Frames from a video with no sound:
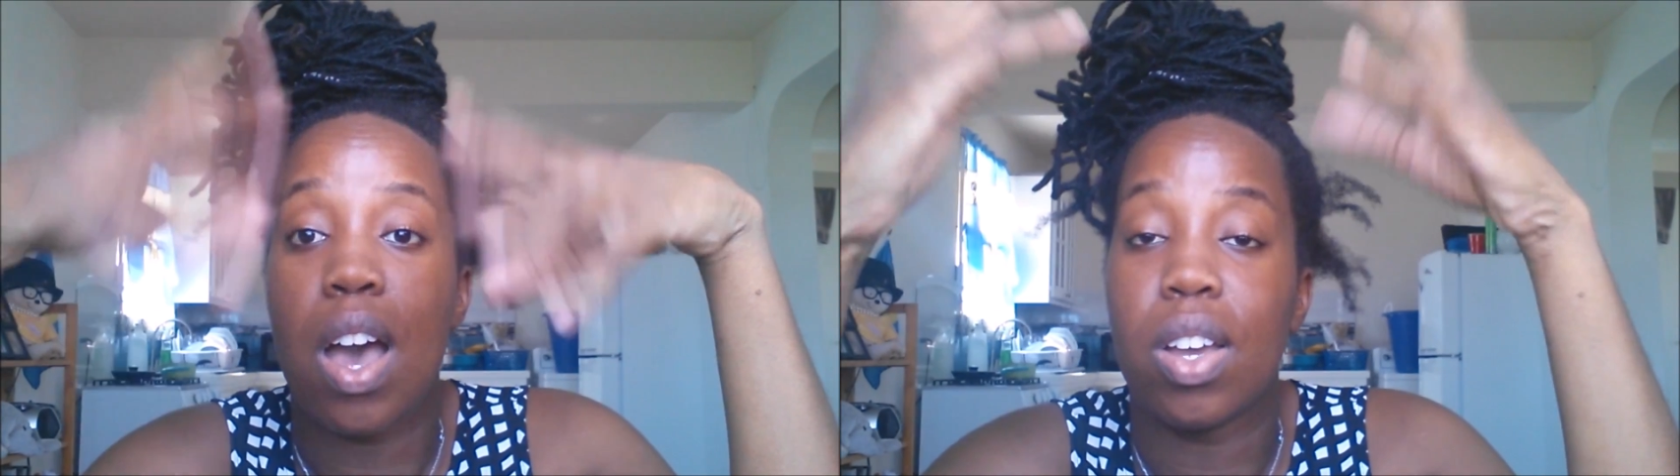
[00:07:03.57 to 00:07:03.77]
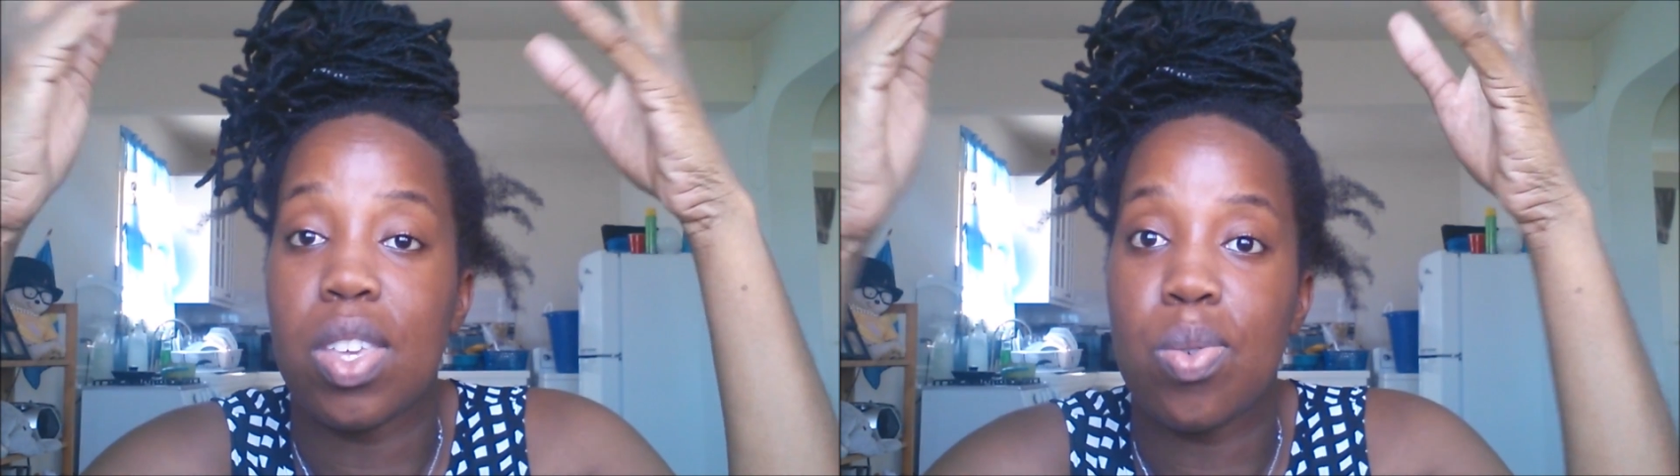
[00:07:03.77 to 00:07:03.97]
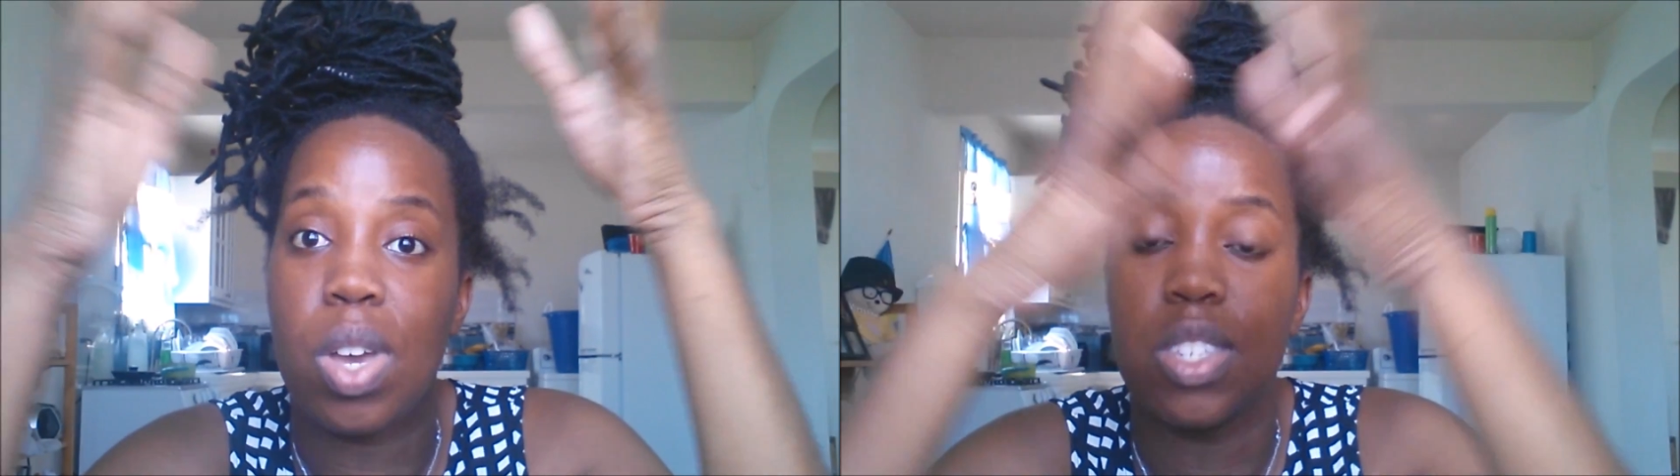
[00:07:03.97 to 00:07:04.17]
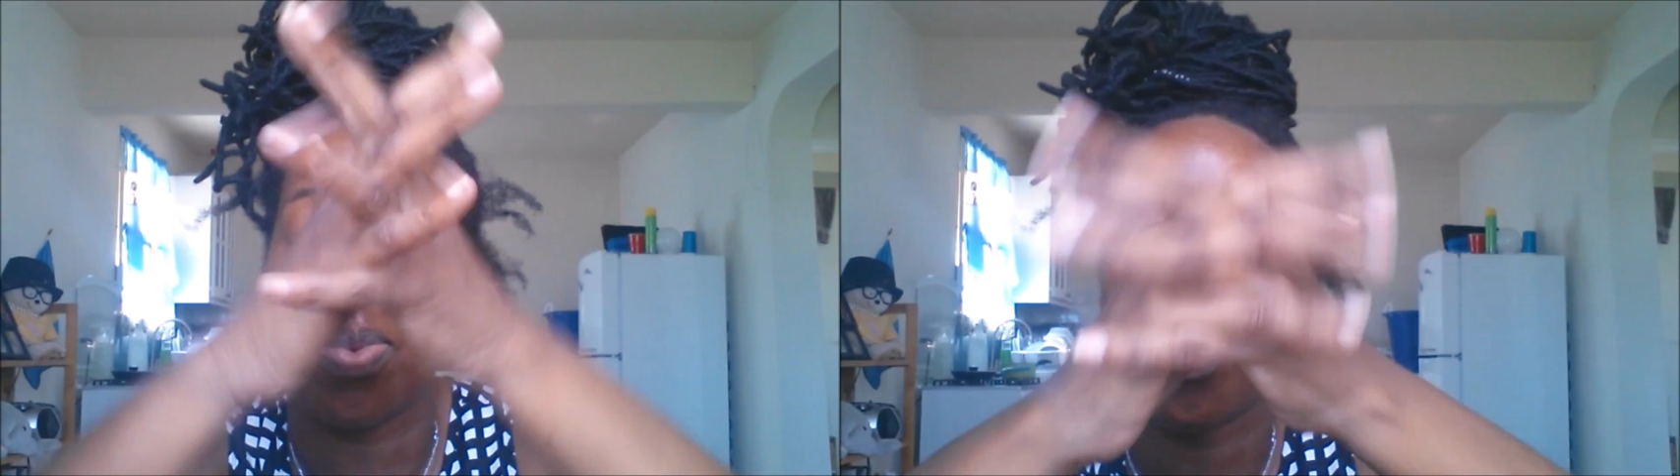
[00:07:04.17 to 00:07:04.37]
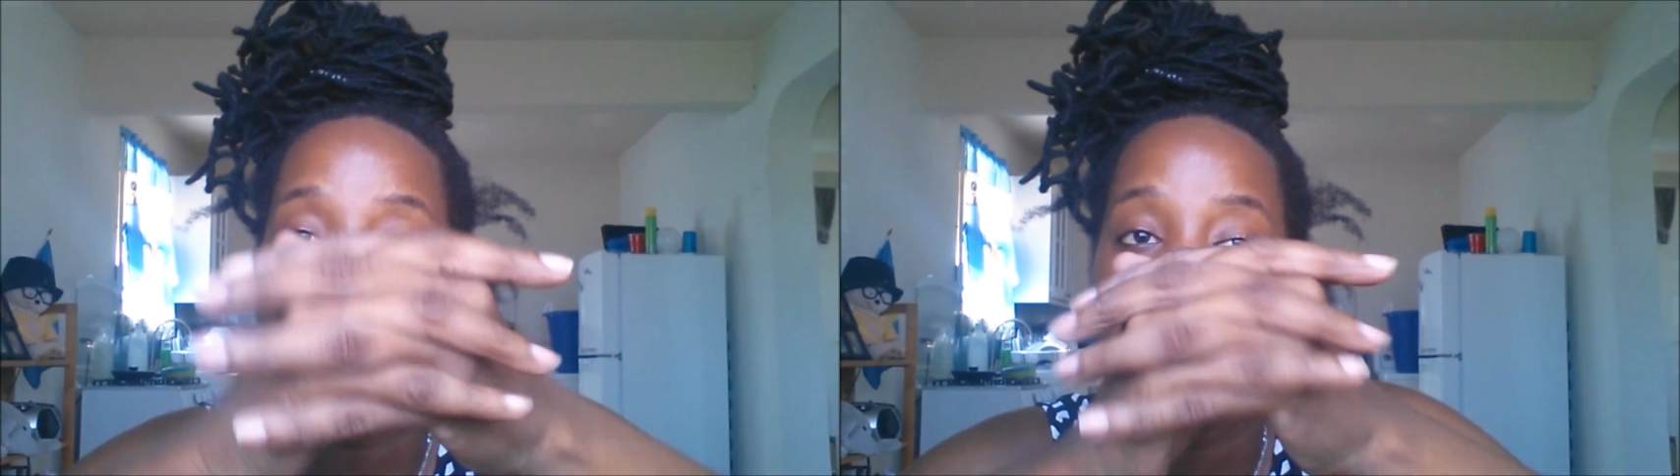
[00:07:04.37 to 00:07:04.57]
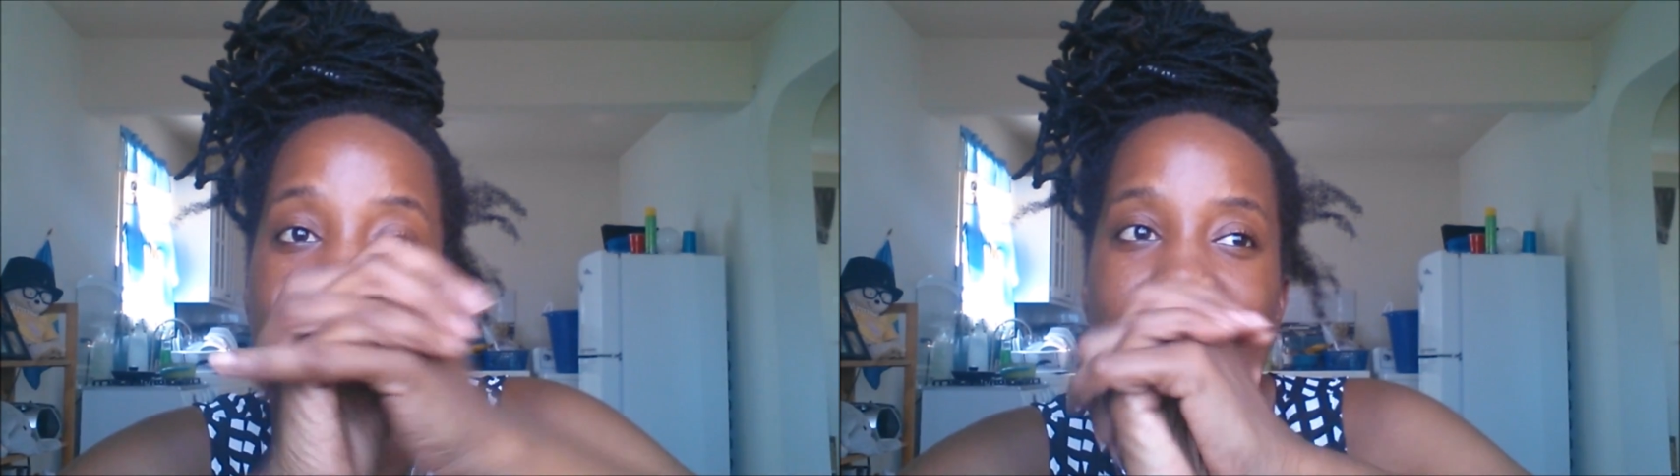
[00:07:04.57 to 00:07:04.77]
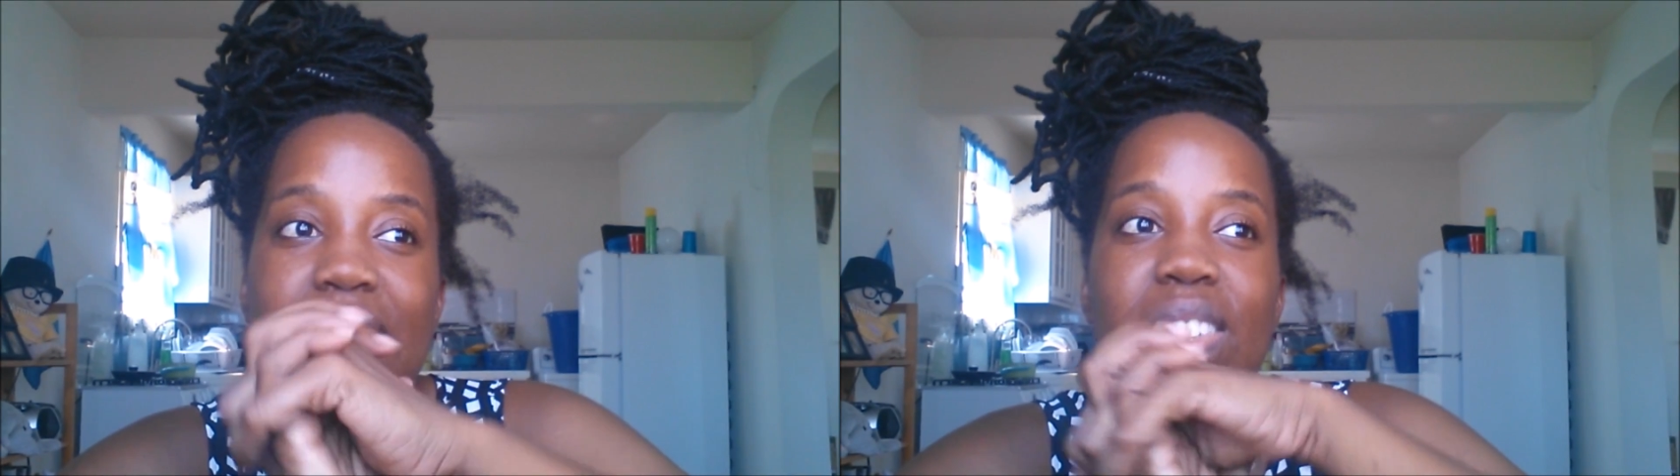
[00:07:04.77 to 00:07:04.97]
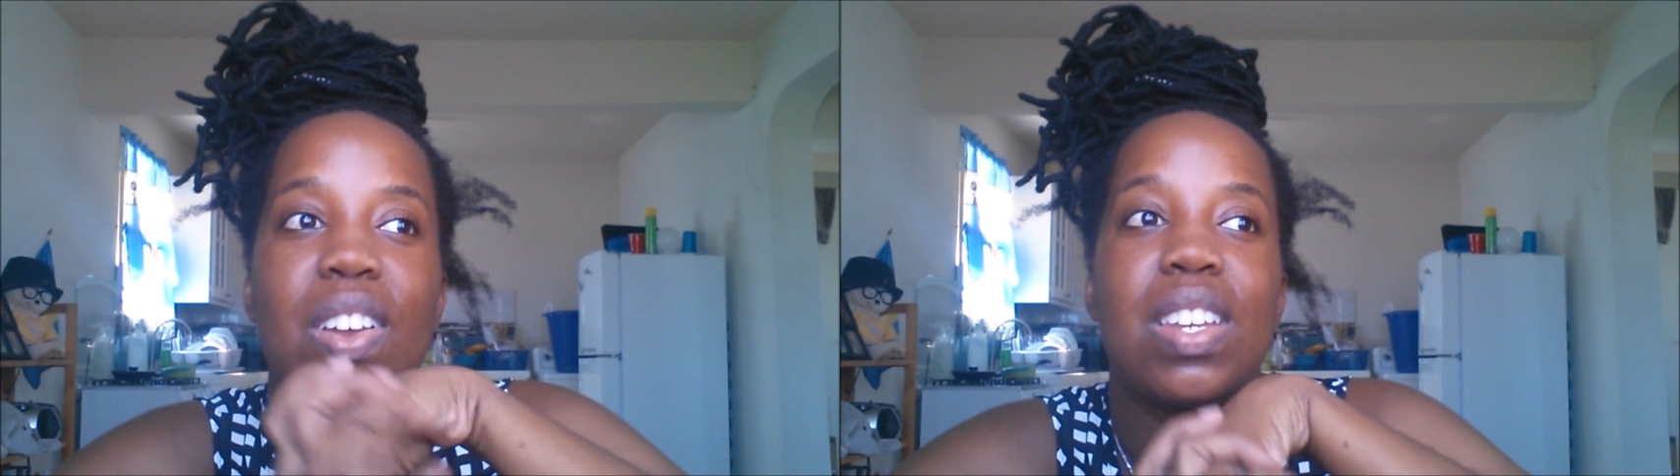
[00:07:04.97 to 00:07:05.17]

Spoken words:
I'll keep you guys posted next year.